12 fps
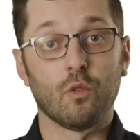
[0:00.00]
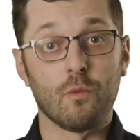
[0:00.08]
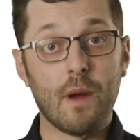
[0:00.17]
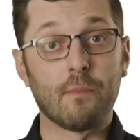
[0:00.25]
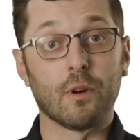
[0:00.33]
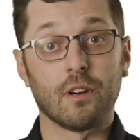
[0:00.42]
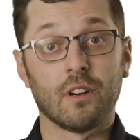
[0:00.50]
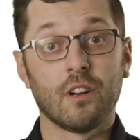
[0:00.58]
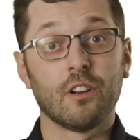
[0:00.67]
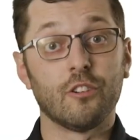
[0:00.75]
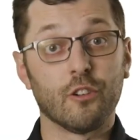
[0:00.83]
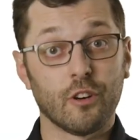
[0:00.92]
Remember,
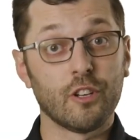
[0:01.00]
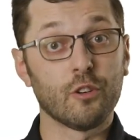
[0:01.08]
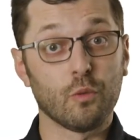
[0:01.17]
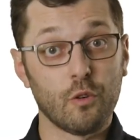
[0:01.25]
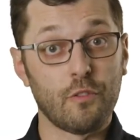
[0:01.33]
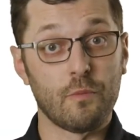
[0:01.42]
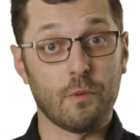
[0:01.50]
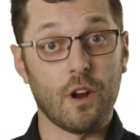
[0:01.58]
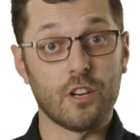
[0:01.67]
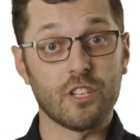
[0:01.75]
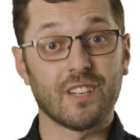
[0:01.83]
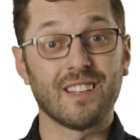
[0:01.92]
during your roofing
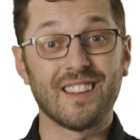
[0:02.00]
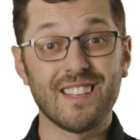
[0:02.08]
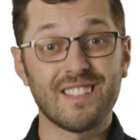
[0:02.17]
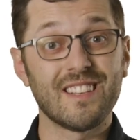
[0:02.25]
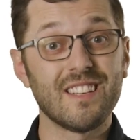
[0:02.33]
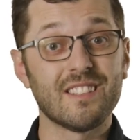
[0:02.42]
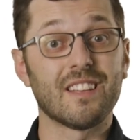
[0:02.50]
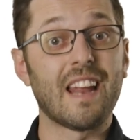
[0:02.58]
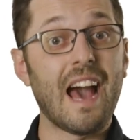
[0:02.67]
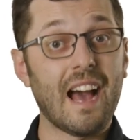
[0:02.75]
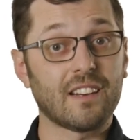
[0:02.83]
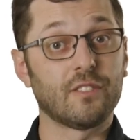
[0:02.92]
project, this is an
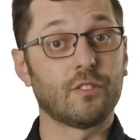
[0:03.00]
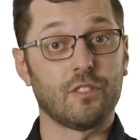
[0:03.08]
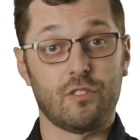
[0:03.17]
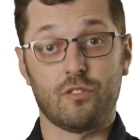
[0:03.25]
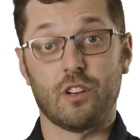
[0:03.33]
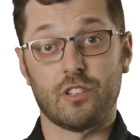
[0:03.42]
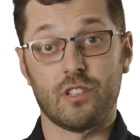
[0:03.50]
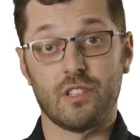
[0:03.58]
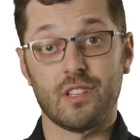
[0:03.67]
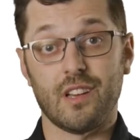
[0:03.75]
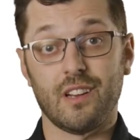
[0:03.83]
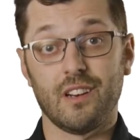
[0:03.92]
active construction
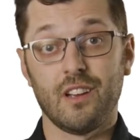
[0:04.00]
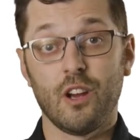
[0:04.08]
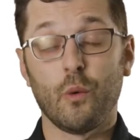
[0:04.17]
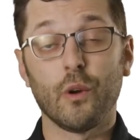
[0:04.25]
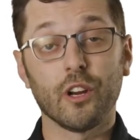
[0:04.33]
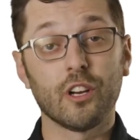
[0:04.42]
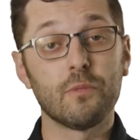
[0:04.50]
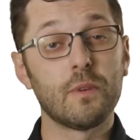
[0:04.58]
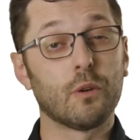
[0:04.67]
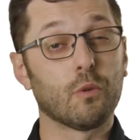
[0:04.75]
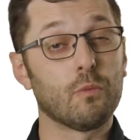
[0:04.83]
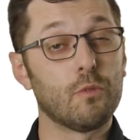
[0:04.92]
site. We are going to
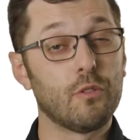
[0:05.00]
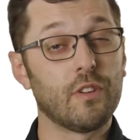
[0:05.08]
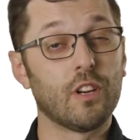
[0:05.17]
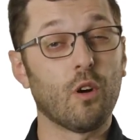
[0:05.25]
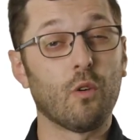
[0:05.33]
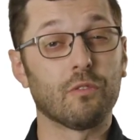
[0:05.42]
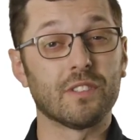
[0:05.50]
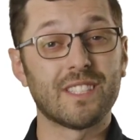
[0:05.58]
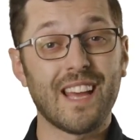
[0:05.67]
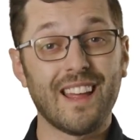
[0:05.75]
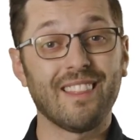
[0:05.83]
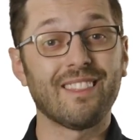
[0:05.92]
be removing over
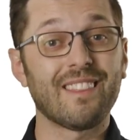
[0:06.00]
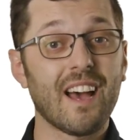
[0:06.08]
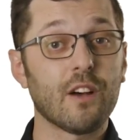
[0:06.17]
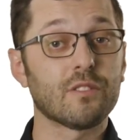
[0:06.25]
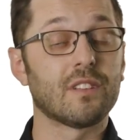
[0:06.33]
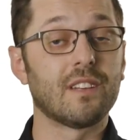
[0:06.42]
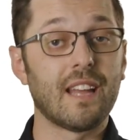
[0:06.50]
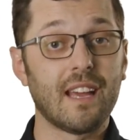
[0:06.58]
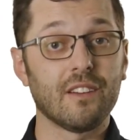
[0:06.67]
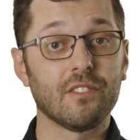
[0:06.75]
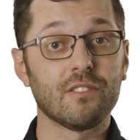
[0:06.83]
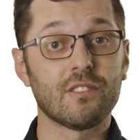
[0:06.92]
10,000
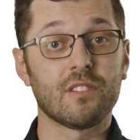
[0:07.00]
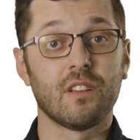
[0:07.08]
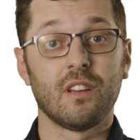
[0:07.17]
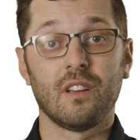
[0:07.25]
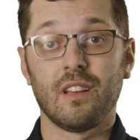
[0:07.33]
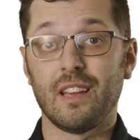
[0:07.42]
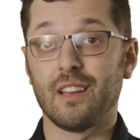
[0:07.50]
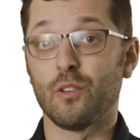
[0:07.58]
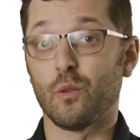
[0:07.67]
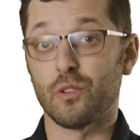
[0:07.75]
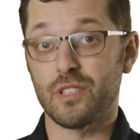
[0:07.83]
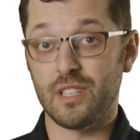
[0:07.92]
nails
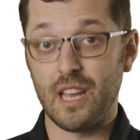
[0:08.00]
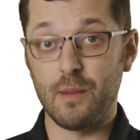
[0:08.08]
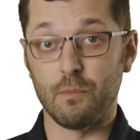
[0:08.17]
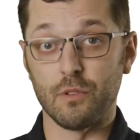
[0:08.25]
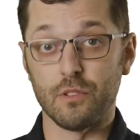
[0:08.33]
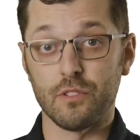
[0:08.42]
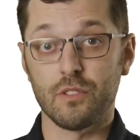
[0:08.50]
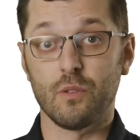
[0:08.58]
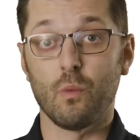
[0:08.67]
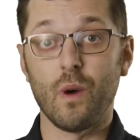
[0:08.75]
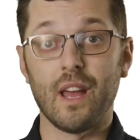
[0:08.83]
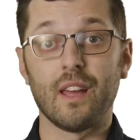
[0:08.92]
and/or staples
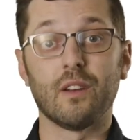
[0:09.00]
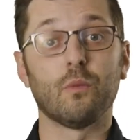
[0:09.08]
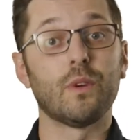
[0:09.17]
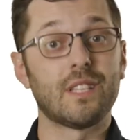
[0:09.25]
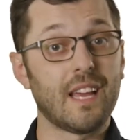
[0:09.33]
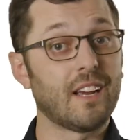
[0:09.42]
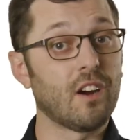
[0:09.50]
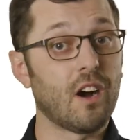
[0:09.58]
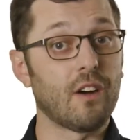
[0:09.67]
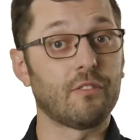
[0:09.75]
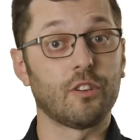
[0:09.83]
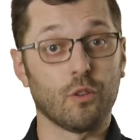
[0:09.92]
when we take
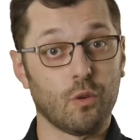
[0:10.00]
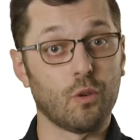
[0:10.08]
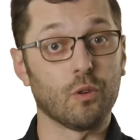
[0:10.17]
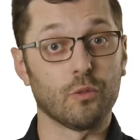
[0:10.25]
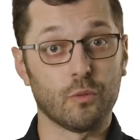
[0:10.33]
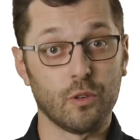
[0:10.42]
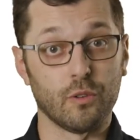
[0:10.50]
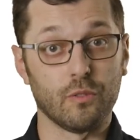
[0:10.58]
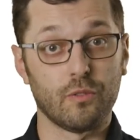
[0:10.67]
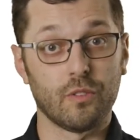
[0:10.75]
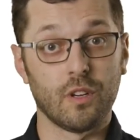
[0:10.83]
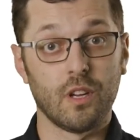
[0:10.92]
off your old
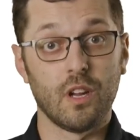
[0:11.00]
roof.